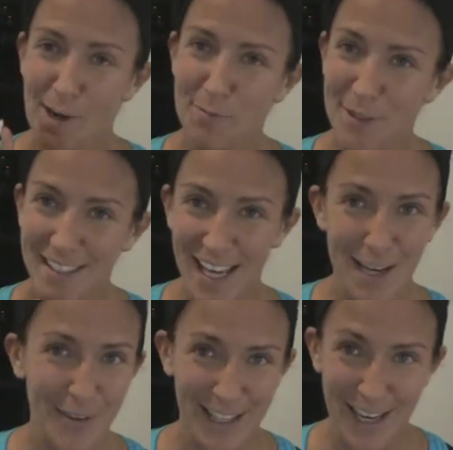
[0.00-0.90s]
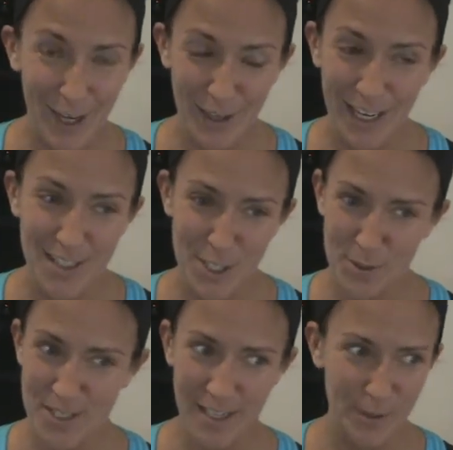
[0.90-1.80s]
I'm really having an airhead
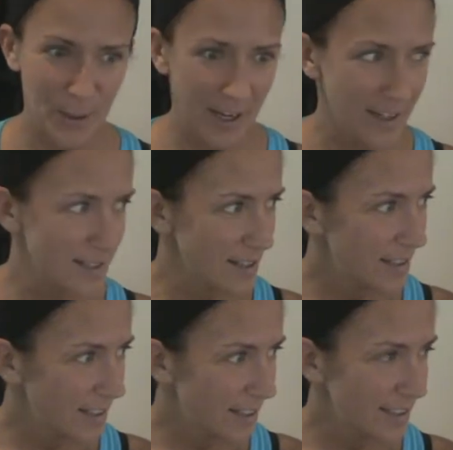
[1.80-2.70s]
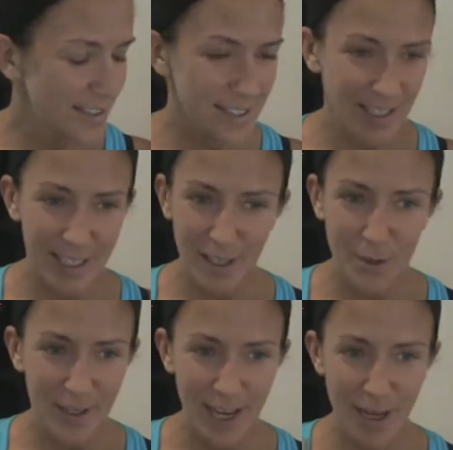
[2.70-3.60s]
Tuesday, you guys. And it's like
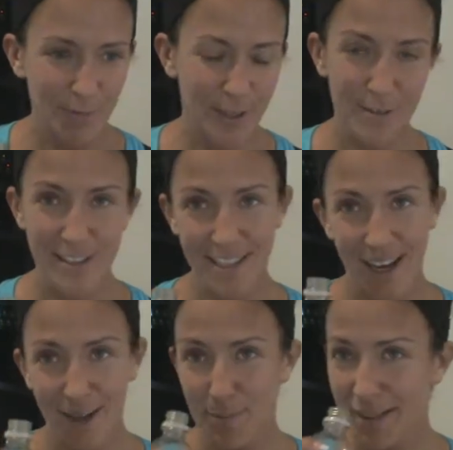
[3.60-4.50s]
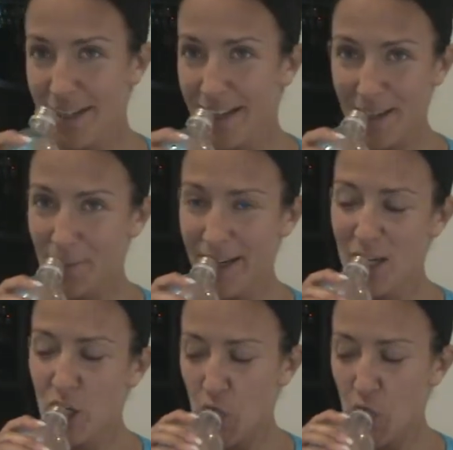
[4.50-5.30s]
only halfway through the day. But anyway,